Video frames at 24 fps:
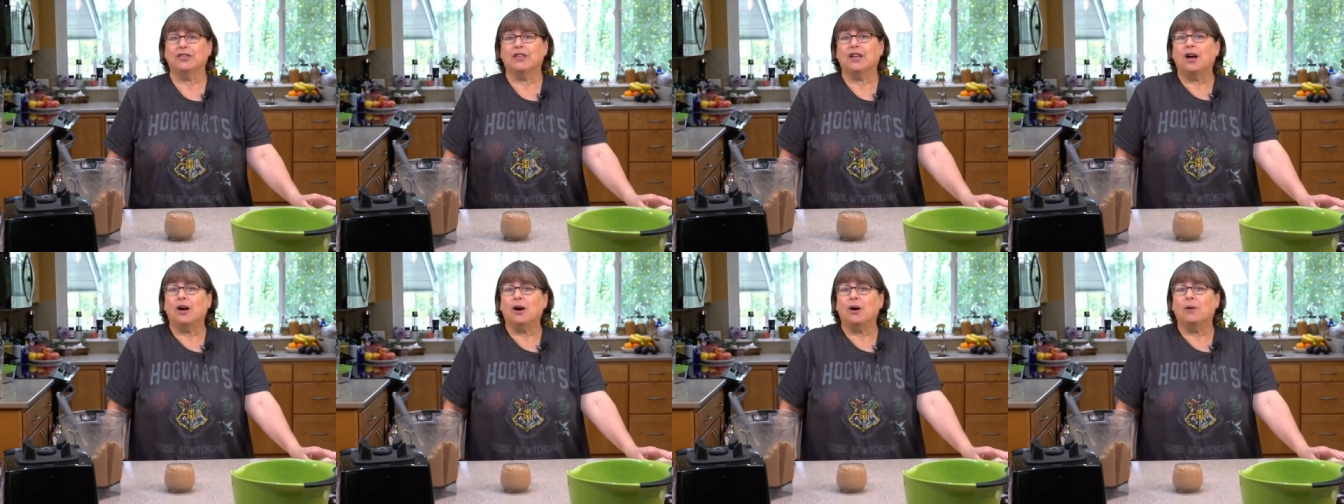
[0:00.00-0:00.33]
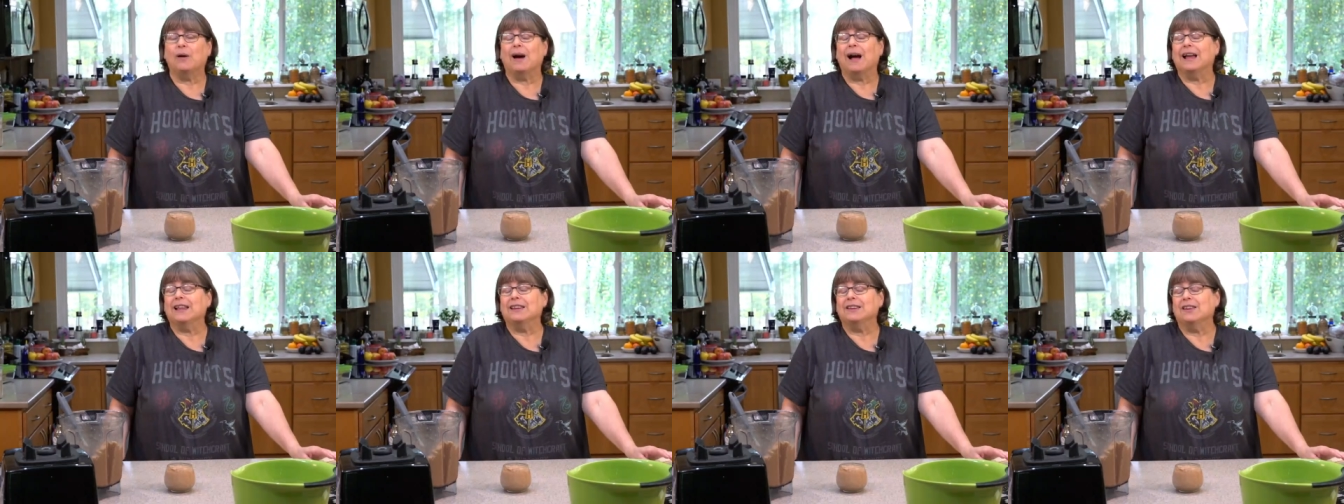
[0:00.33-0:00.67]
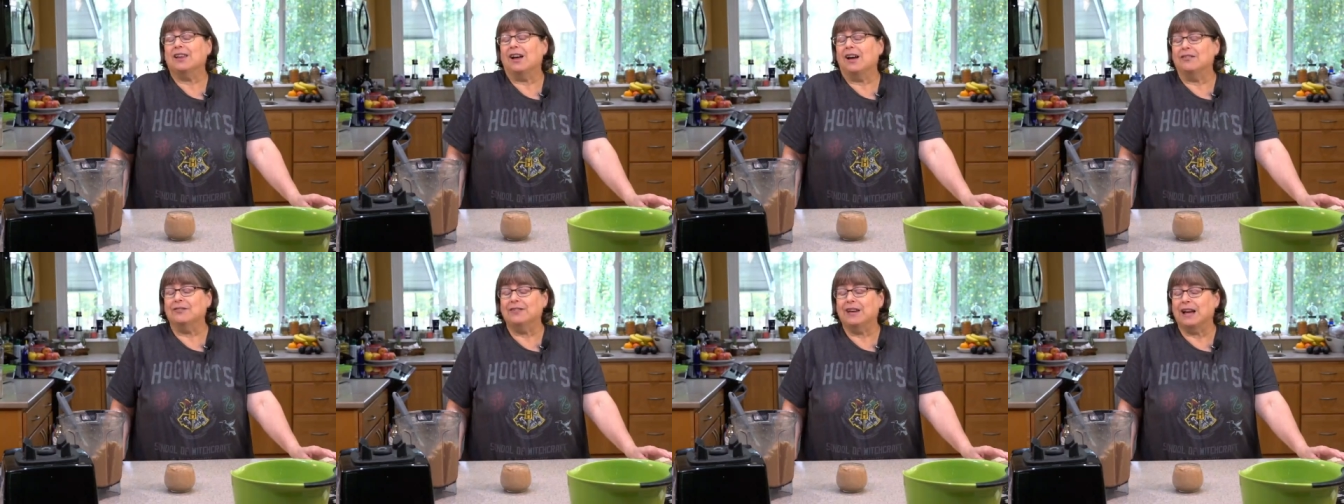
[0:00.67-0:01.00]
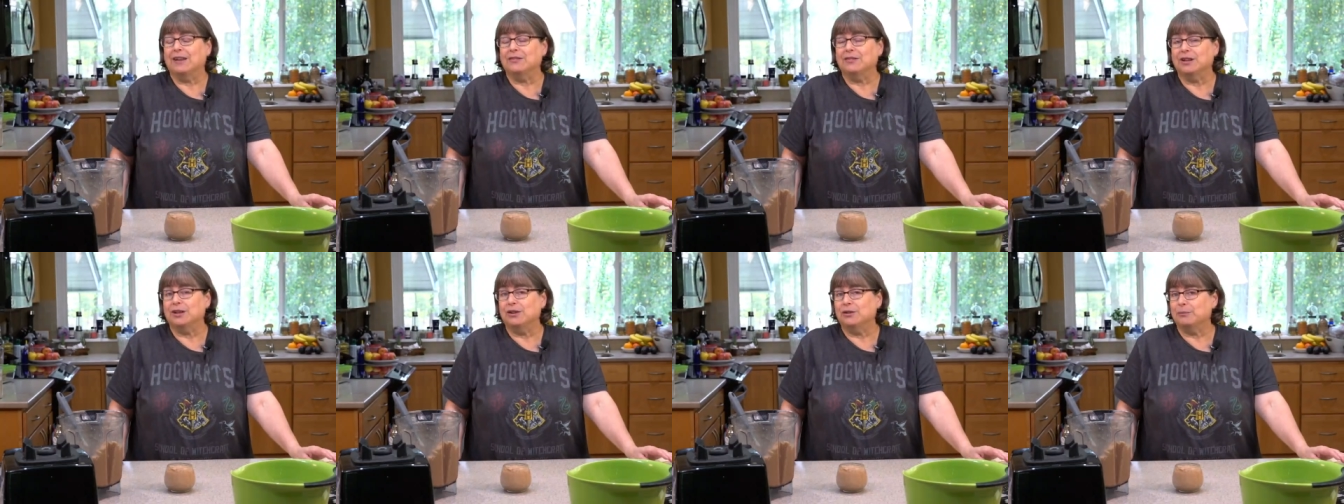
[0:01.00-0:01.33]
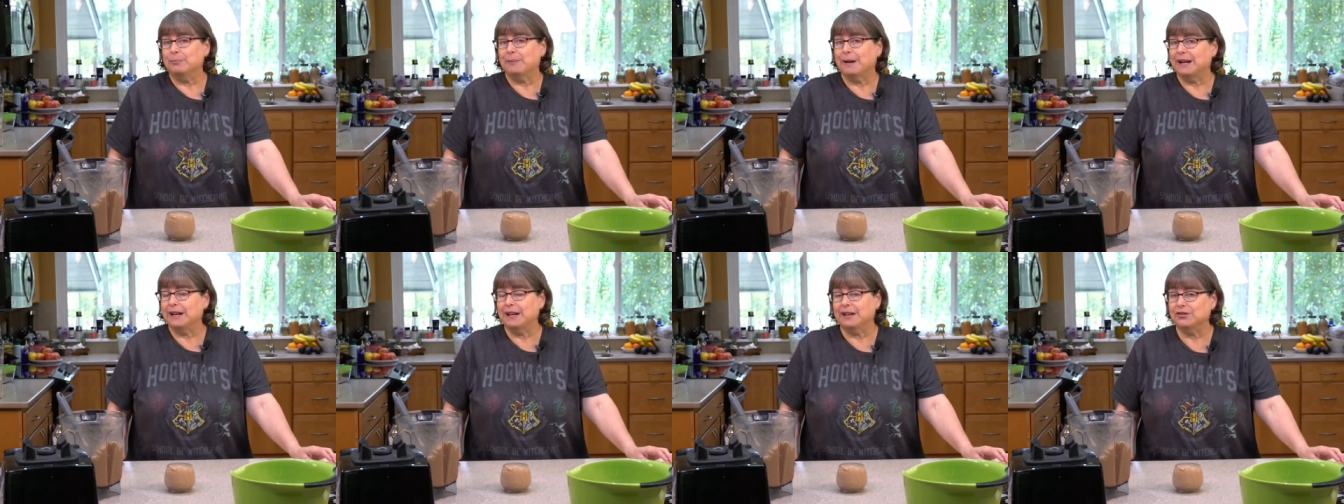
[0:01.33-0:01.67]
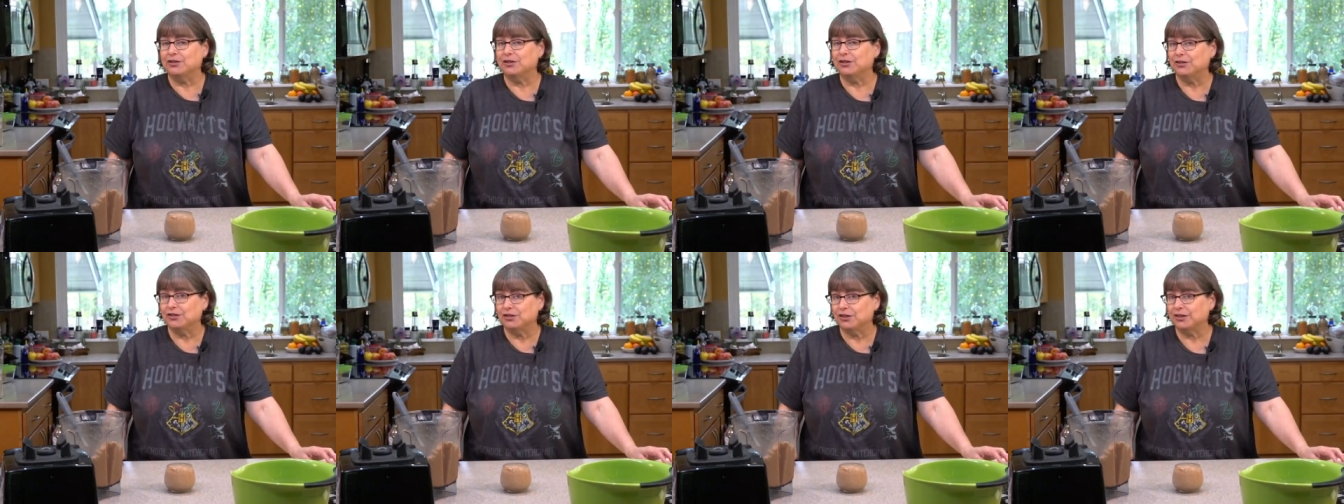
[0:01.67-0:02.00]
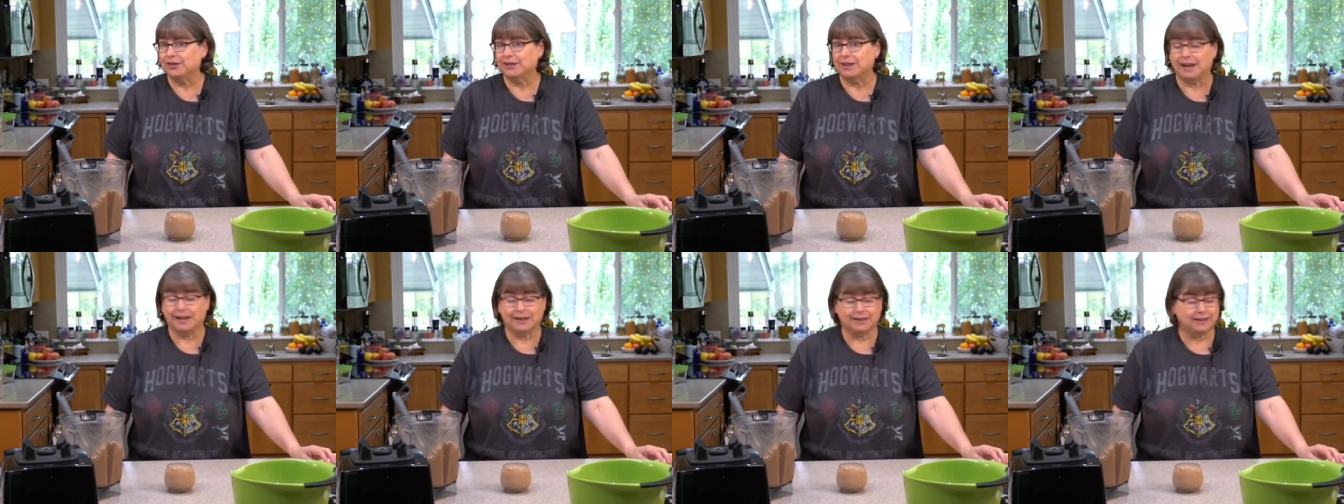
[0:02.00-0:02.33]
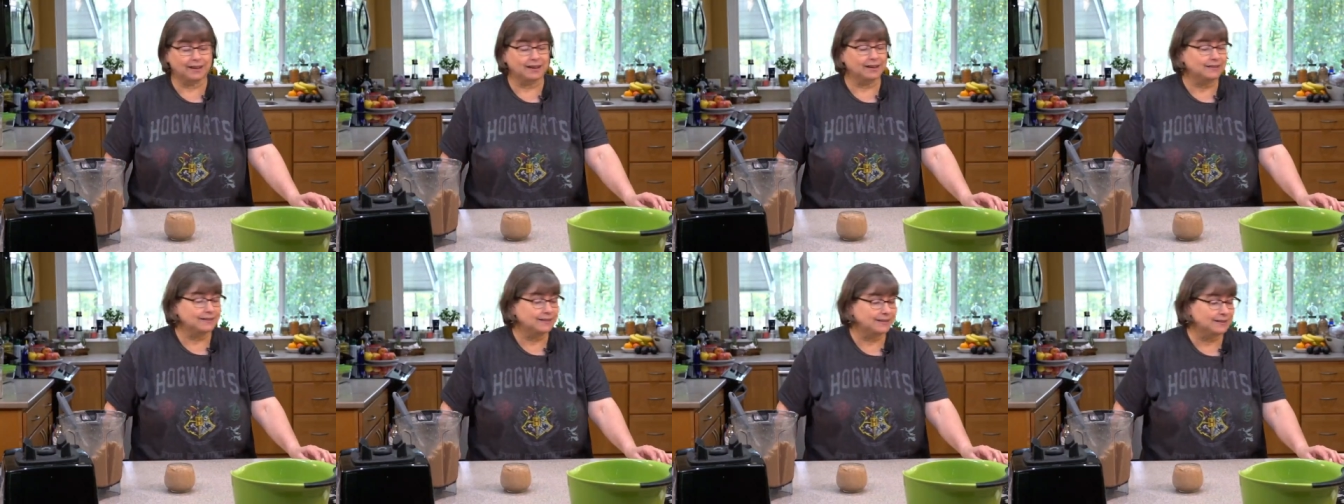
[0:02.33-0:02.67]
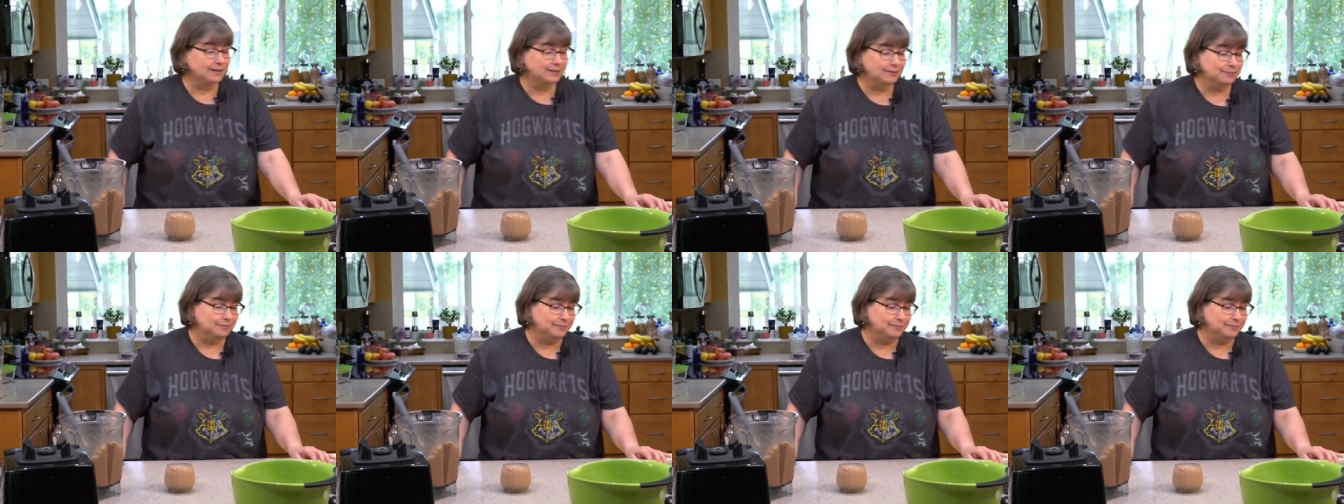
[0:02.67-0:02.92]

though I love having you in my kitchen just like this.